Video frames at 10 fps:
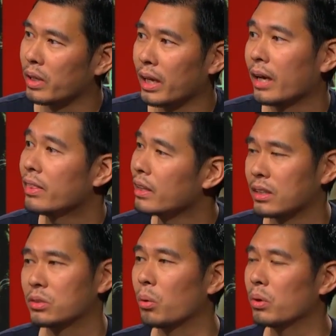that I think
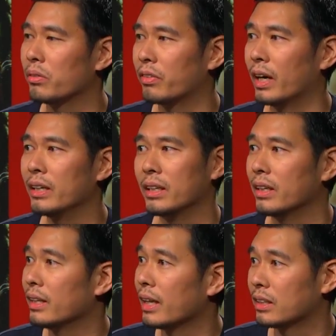that's totally fine, and
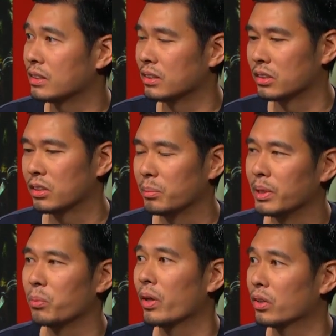that doesn't
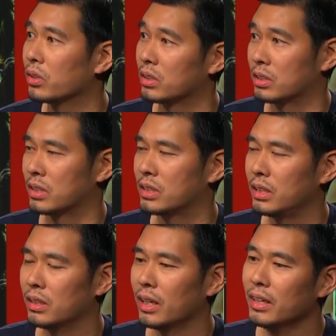determine whether you're going to
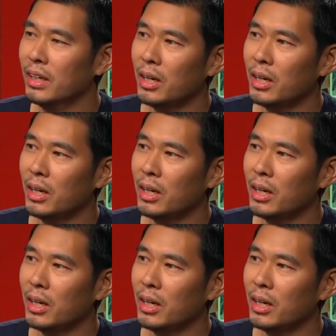succeed or not.